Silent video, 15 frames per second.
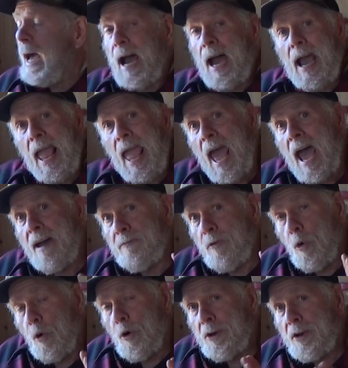I have
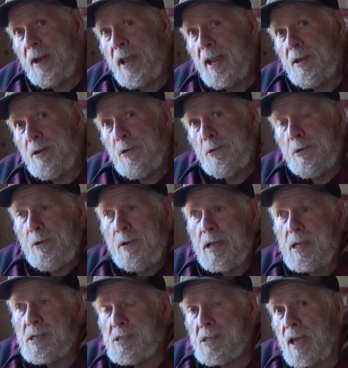ordered a new
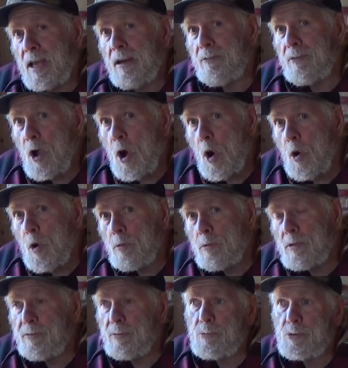set of
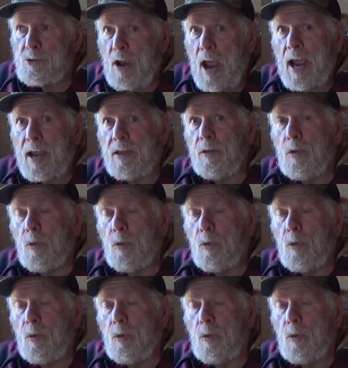cones from Track of the